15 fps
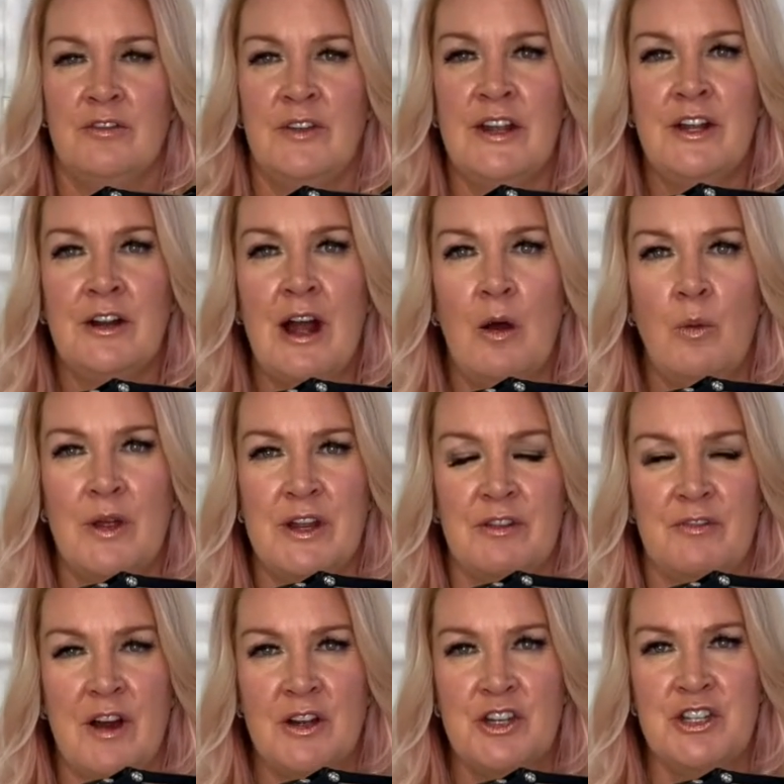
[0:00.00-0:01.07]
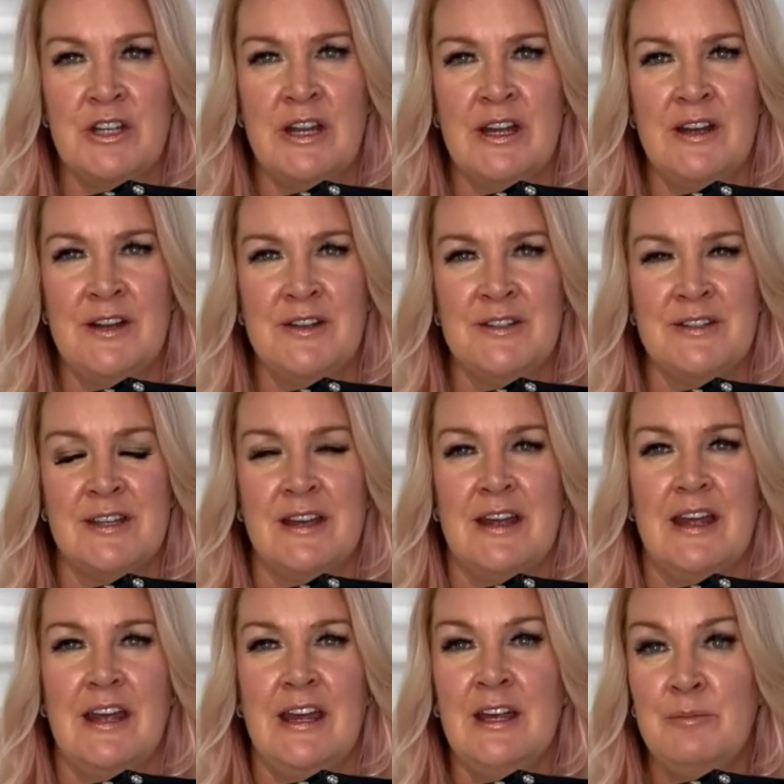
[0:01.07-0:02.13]
Figure out what your function is.
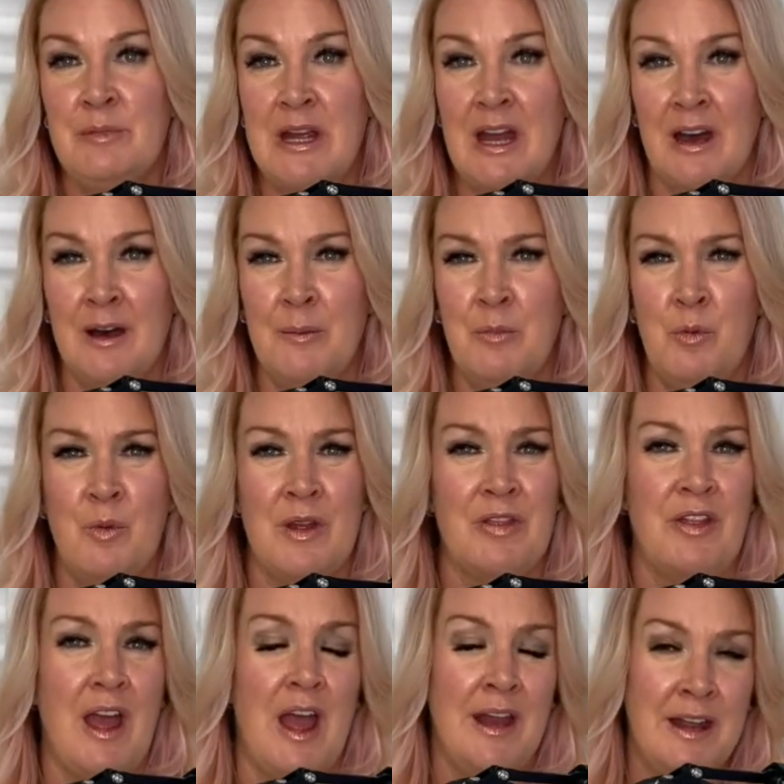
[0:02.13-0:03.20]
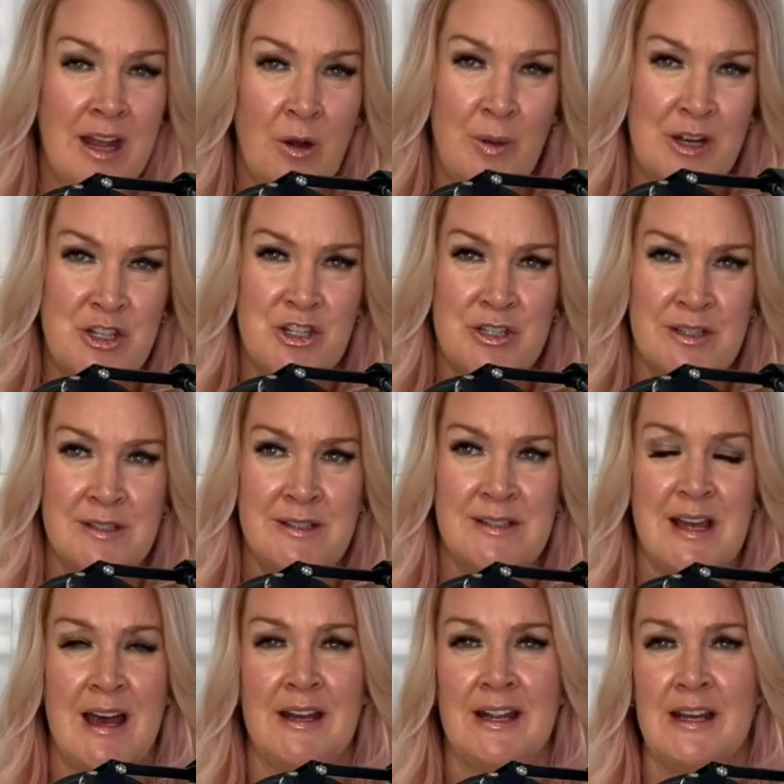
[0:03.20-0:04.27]
Hit me up with any questions
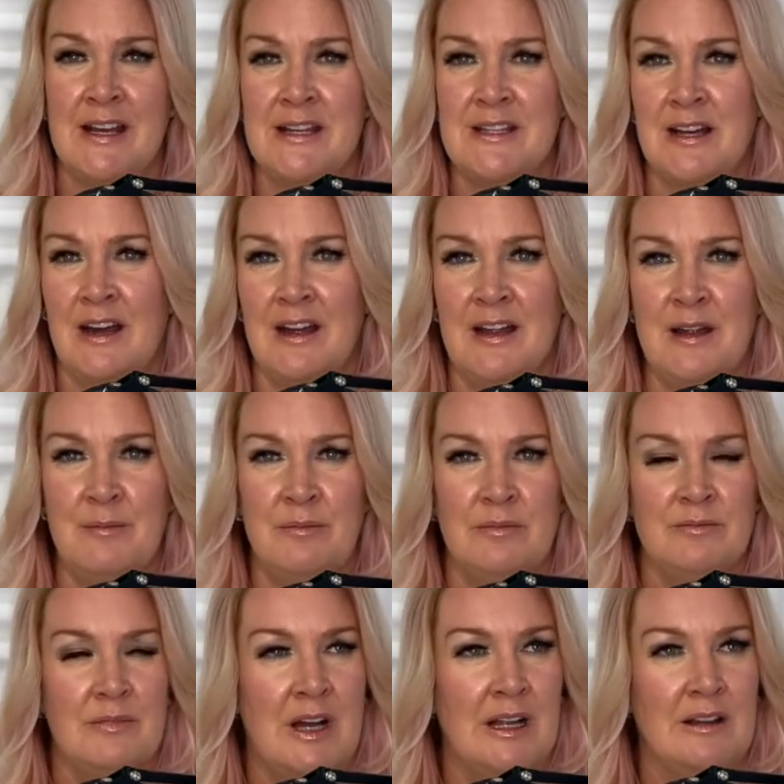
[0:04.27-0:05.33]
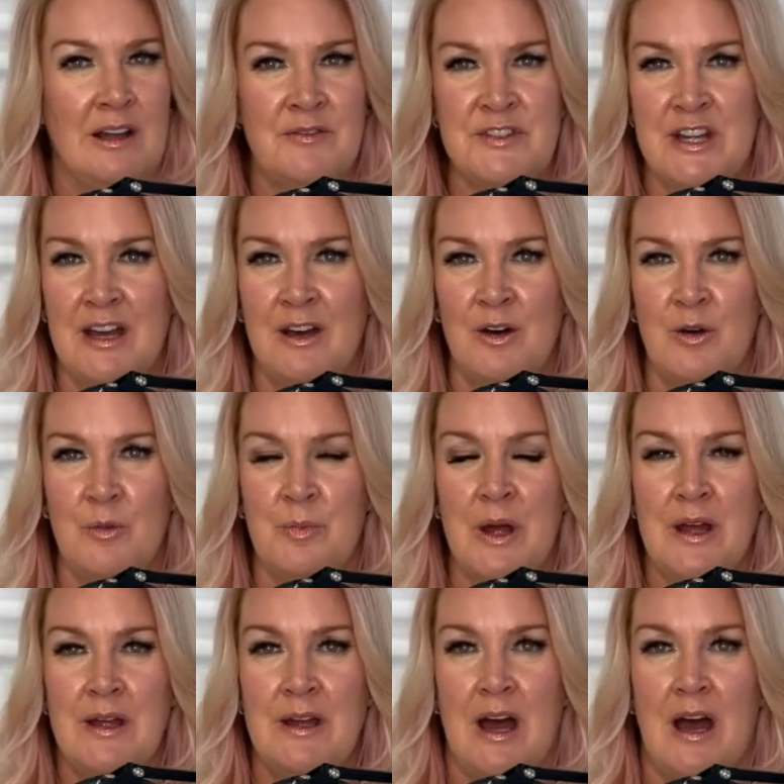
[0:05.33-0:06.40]
at any time. I love to help.
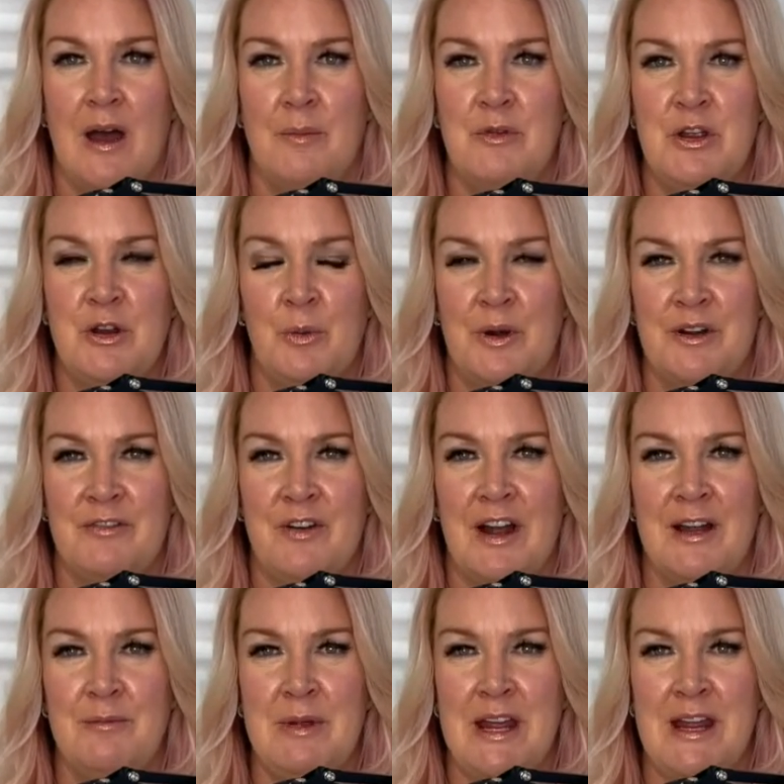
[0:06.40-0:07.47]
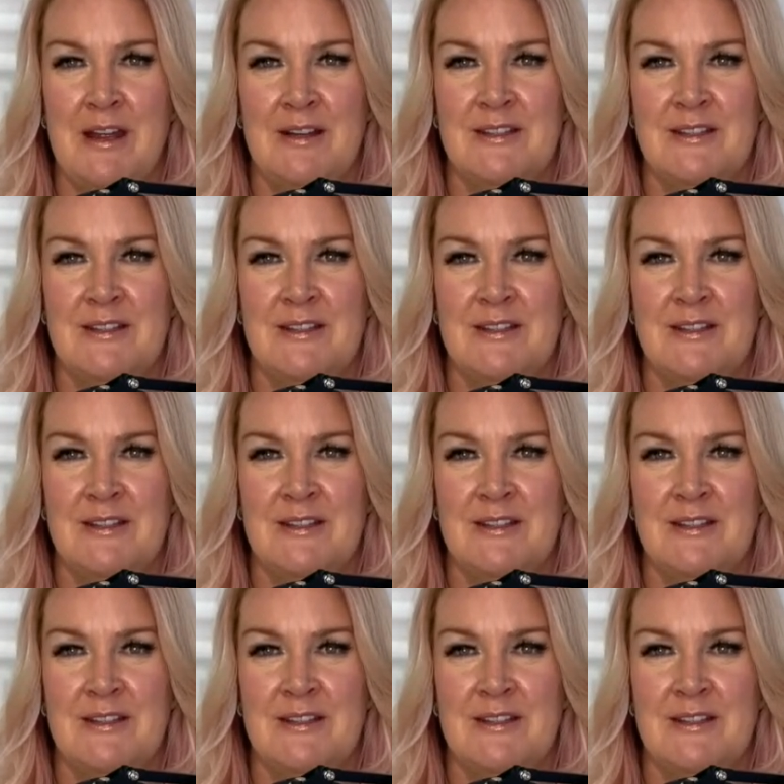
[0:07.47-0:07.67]
You know where to find me.